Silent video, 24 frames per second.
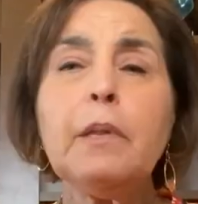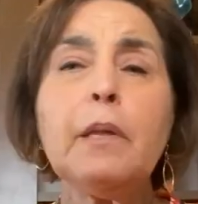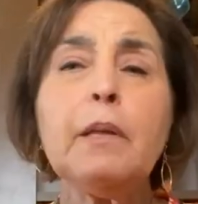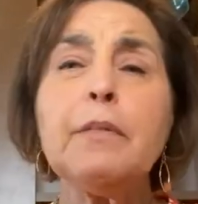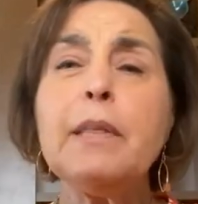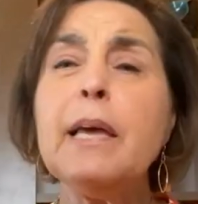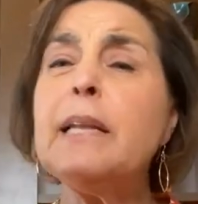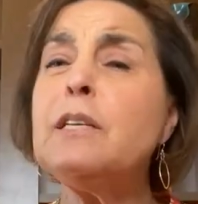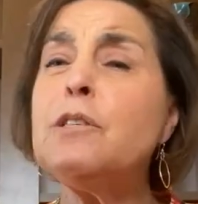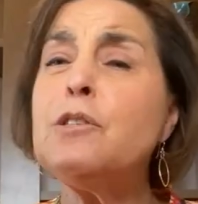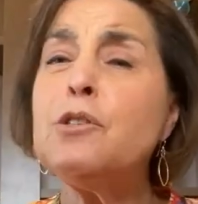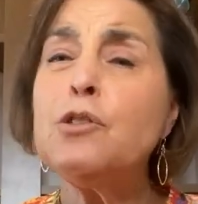
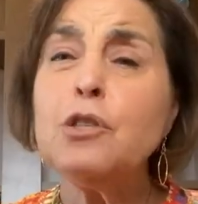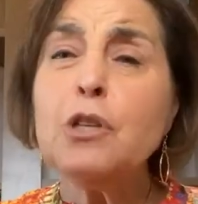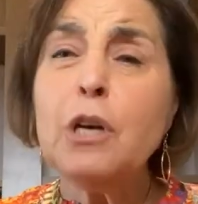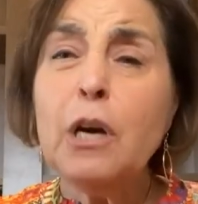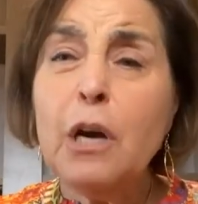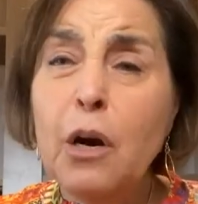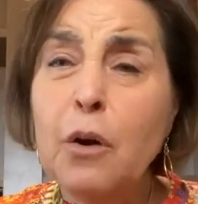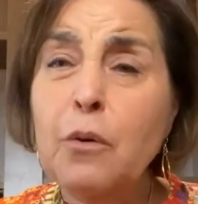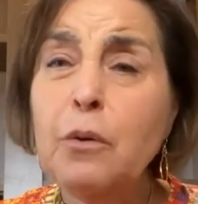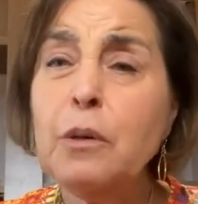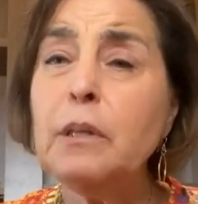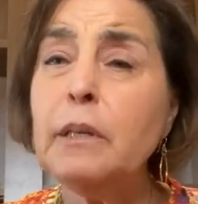That is
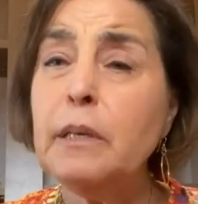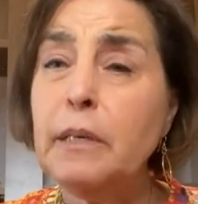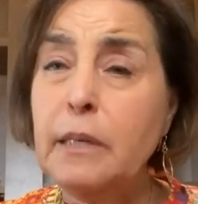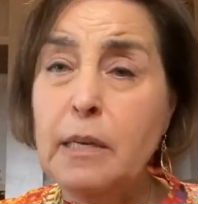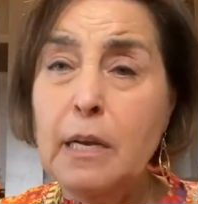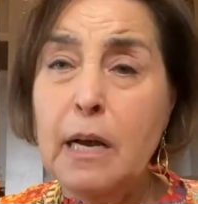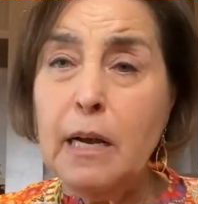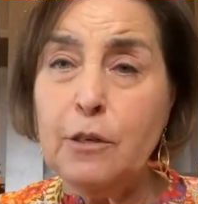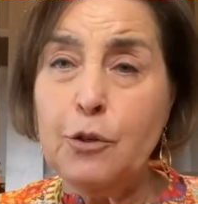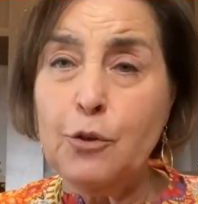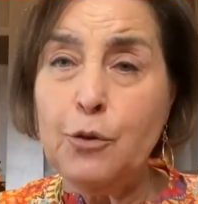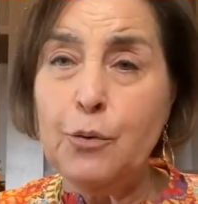totally
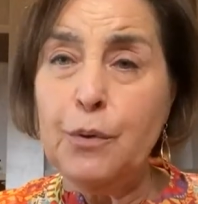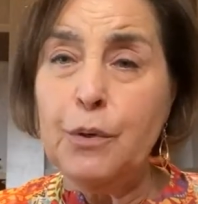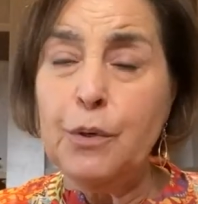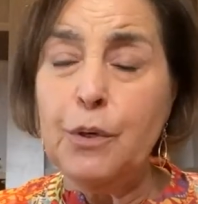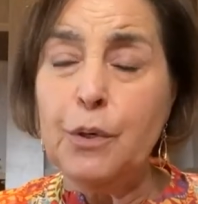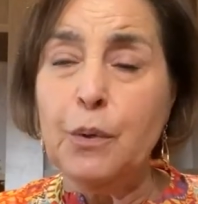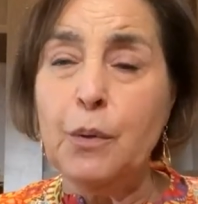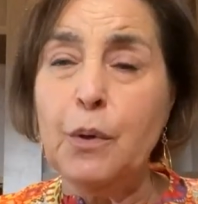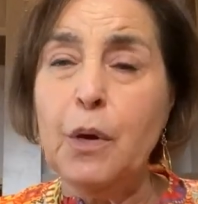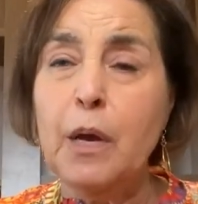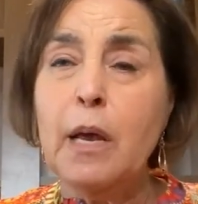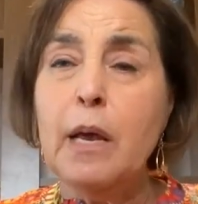not
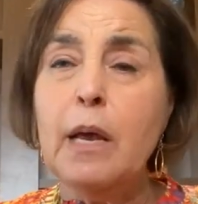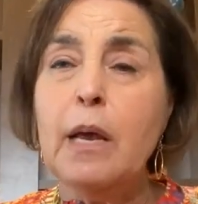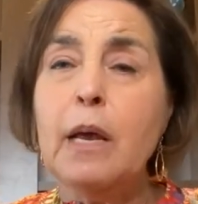true.